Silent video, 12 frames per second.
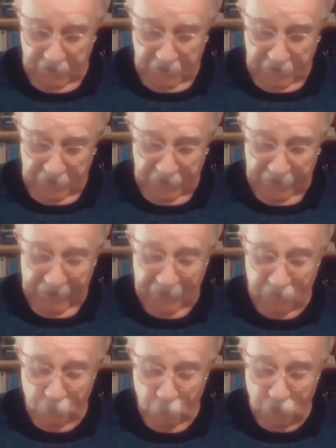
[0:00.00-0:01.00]
The
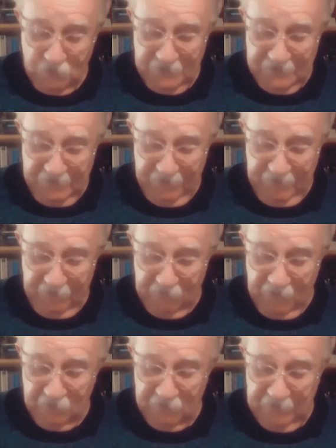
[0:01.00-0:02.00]
cat walked stiffly
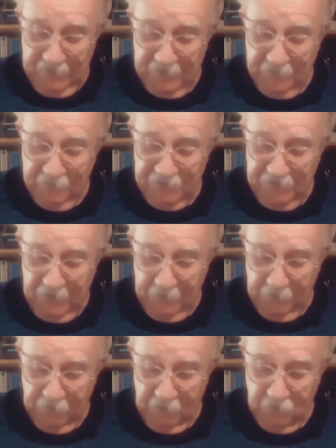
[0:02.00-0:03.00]
round a leg of the
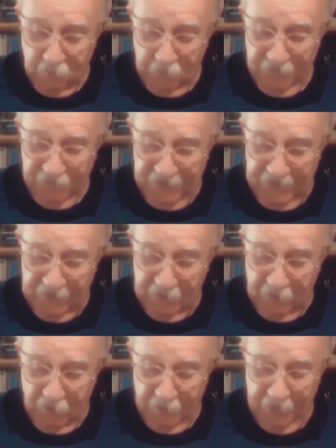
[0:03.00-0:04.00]
table with
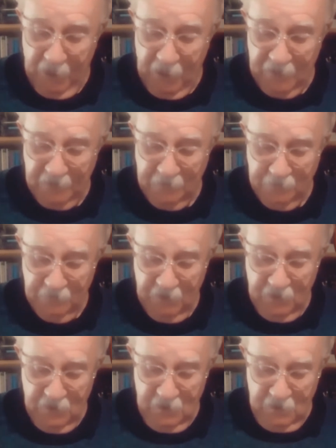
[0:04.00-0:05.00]
tail on high.
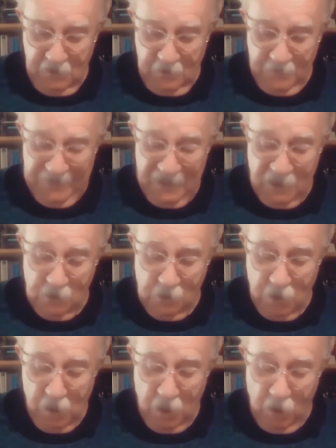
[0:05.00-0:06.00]

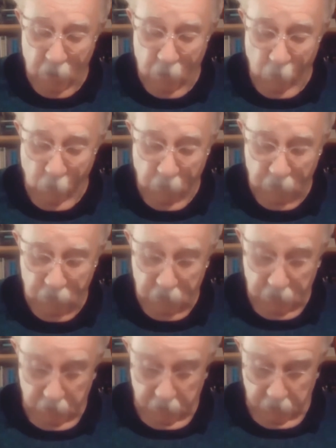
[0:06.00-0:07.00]
Meow!
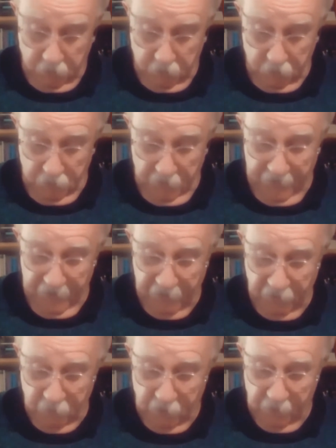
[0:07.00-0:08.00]
Oh, there
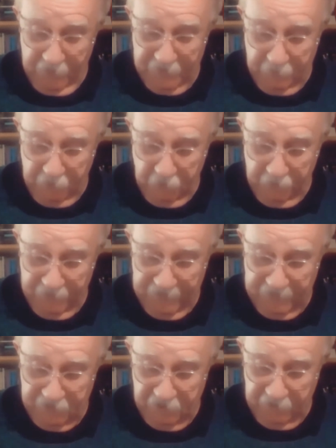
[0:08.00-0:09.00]
you are, Mr. Bloom
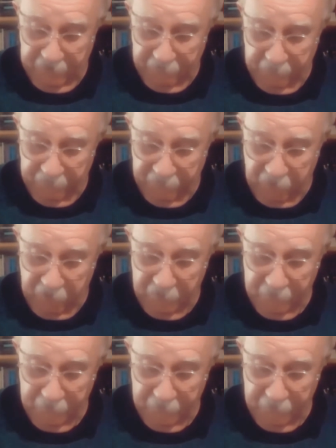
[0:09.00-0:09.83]
said, turning from the fire.